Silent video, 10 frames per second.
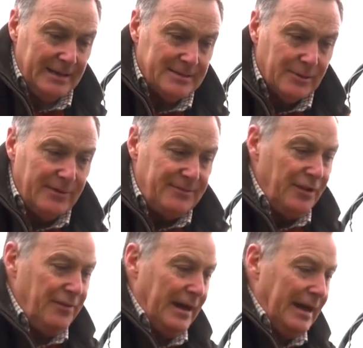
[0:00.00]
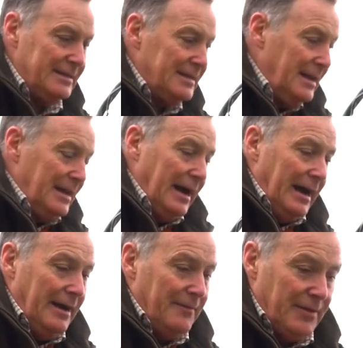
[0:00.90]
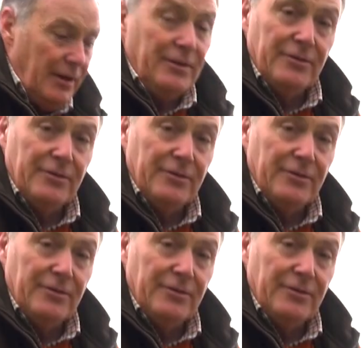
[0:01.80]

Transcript: So we've done that. The only